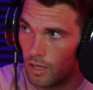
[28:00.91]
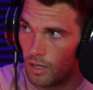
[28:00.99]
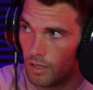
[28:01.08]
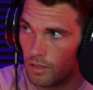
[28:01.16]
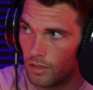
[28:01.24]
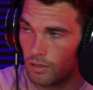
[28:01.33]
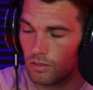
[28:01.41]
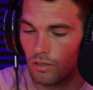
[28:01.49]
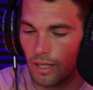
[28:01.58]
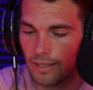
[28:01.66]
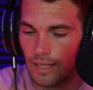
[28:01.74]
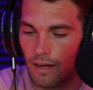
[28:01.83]
You know, so
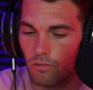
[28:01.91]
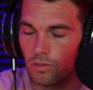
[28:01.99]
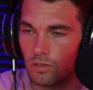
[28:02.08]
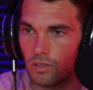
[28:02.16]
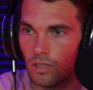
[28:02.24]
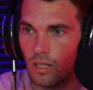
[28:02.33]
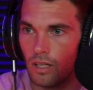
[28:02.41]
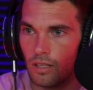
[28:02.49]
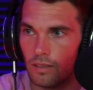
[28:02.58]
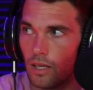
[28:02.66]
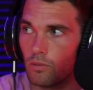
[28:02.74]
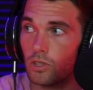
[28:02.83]
like that was
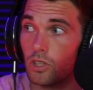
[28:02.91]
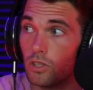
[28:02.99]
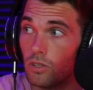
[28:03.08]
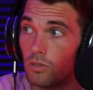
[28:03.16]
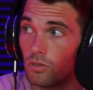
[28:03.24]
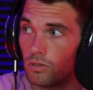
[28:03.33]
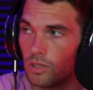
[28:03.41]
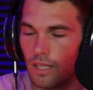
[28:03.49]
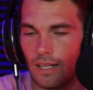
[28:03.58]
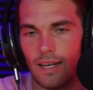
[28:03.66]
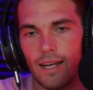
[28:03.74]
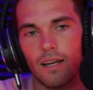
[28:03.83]
huge.
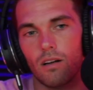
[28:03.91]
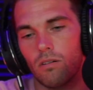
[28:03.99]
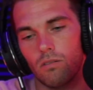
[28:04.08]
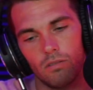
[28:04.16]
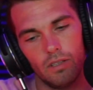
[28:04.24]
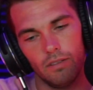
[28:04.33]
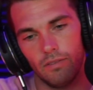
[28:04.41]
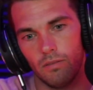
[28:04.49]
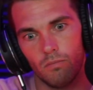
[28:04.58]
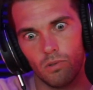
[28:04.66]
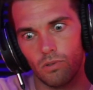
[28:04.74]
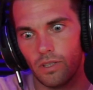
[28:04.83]
And now
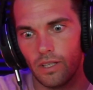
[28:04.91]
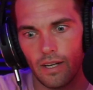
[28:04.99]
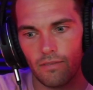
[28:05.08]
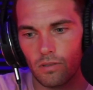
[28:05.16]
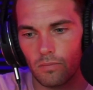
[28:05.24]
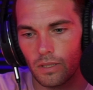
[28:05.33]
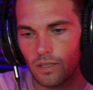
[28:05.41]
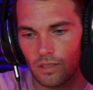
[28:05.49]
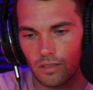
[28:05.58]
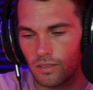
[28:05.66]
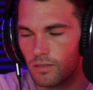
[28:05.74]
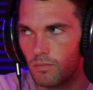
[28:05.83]
even more than ever,
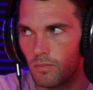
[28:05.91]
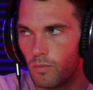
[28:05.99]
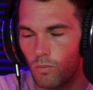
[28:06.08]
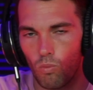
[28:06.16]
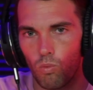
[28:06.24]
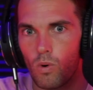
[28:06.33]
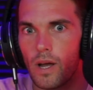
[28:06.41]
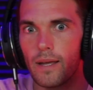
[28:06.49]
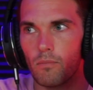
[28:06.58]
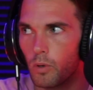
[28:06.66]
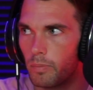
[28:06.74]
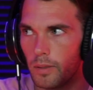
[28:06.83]
because way
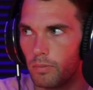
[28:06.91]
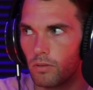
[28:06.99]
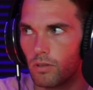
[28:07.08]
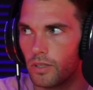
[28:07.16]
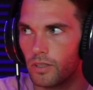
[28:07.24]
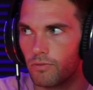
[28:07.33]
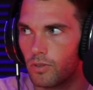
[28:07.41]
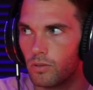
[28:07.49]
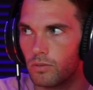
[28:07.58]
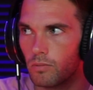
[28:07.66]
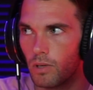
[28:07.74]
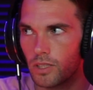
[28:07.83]
more people are on their
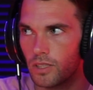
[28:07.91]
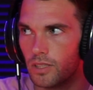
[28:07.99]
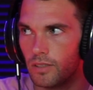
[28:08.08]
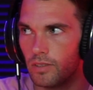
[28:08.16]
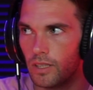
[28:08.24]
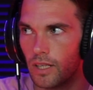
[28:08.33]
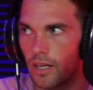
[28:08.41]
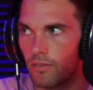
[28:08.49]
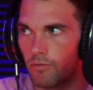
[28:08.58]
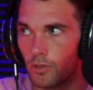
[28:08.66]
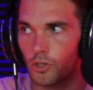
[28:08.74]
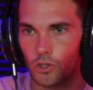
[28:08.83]
phone than watching TV now,
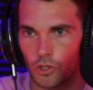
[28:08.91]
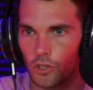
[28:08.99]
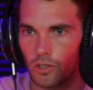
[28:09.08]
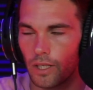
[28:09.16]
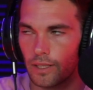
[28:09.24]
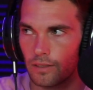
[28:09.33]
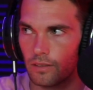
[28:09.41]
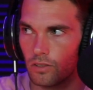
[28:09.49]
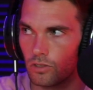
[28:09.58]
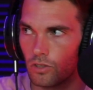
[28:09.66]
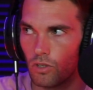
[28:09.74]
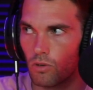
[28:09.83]
for sure. Like,
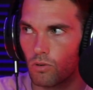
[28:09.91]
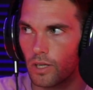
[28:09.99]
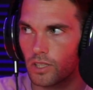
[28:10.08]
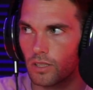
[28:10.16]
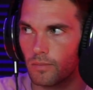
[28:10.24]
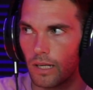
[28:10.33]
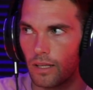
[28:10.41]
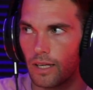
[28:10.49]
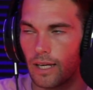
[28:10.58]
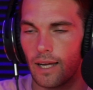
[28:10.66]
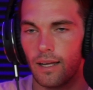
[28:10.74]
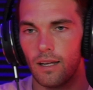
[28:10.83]
there's no 100%. Question about
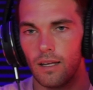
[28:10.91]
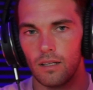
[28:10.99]
that.